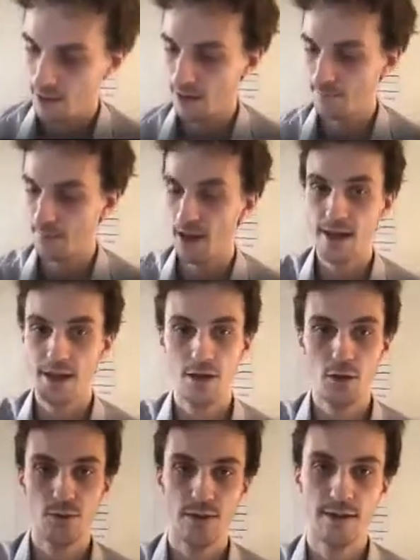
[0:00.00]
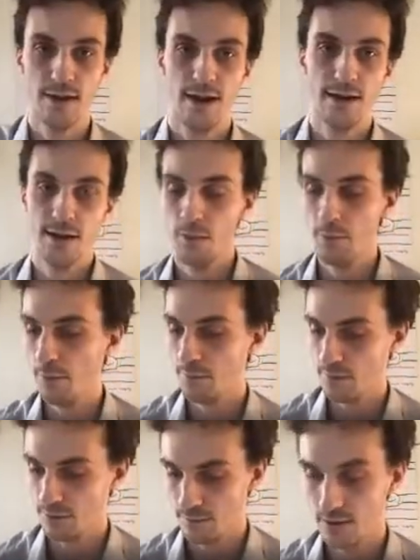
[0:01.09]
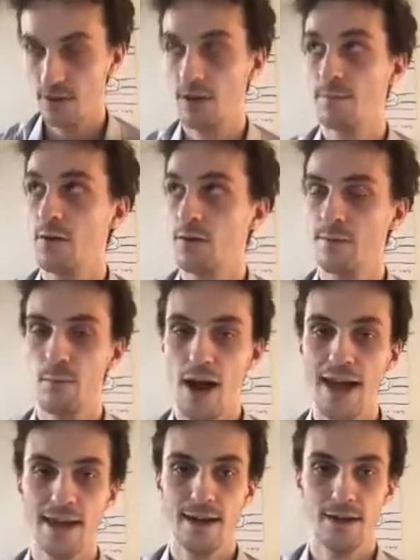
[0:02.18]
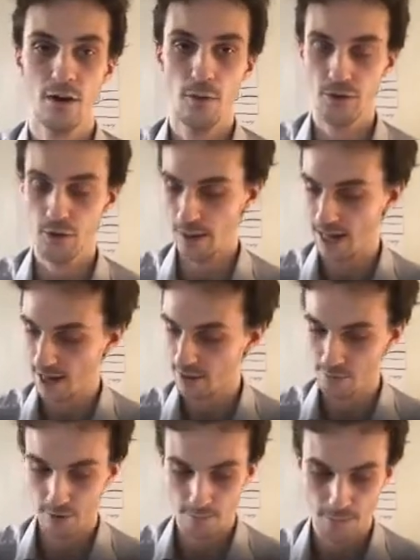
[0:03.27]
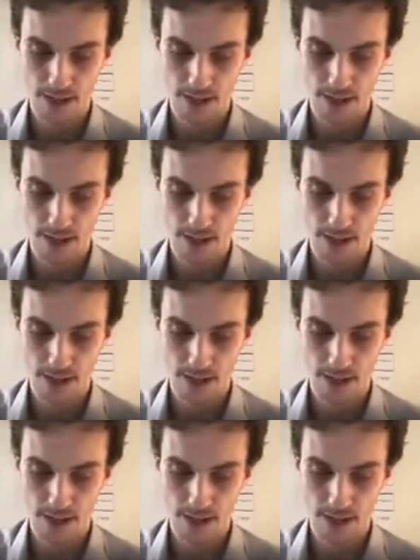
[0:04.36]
um, I can use this connecting homomorphism to compute the bracket in the homotopy Lie algebra.